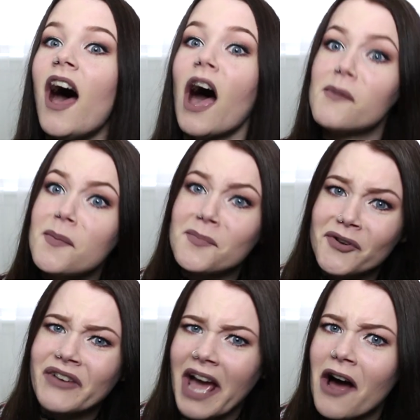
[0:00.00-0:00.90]
I might be
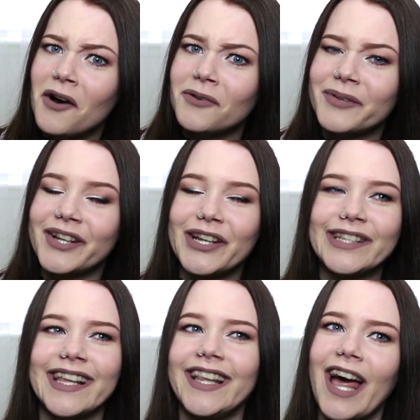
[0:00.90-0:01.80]
moving out,
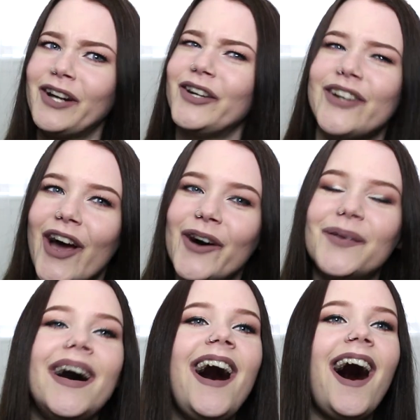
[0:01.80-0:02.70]
just to let her
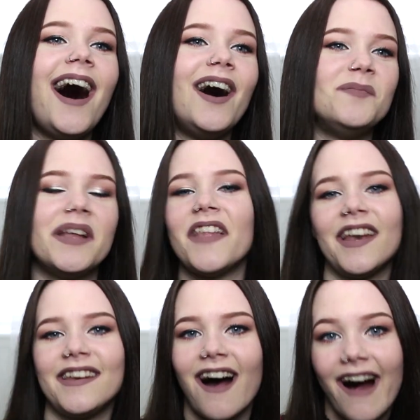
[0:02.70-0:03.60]
know, and then
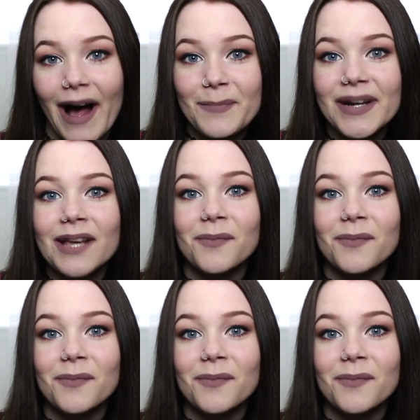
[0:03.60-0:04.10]
it not happening.